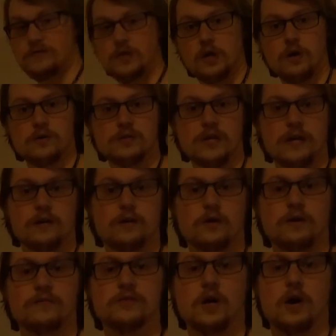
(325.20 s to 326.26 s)
and cosine
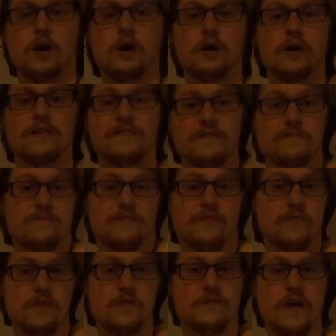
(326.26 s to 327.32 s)
curves are
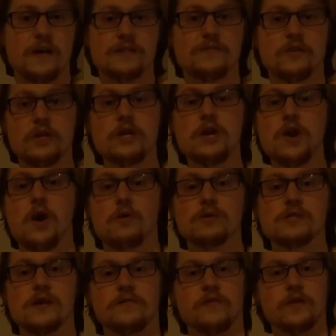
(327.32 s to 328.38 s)
effectively no
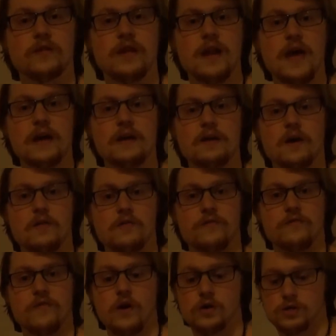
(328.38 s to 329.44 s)
different than any other
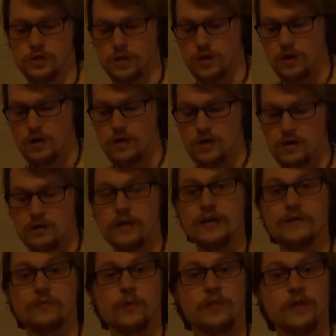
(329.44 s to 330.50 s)
function. Like
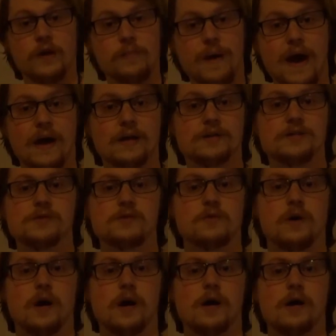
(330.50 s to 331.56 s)
if we think back to
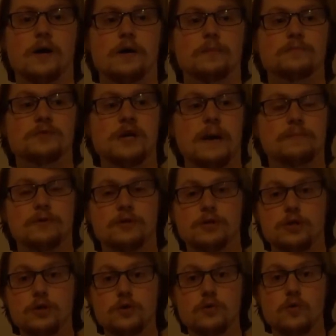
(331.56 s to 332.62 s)
chapter
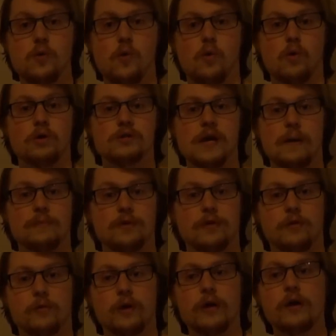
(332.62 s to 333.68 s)
2 or chapter
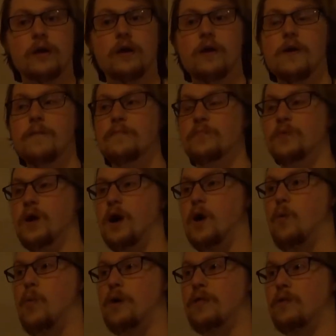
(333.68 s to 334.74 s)
3,
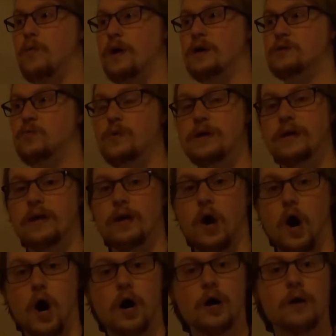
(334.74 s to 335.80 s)
one of the ways we can
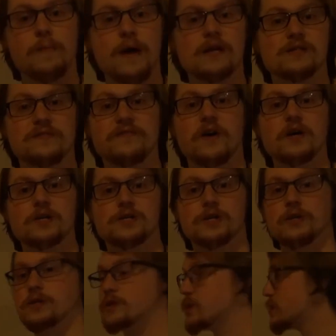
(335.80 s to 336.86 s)
augment
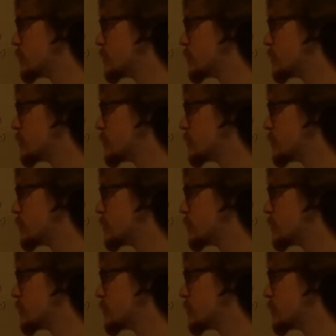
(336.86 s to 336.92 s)
functions is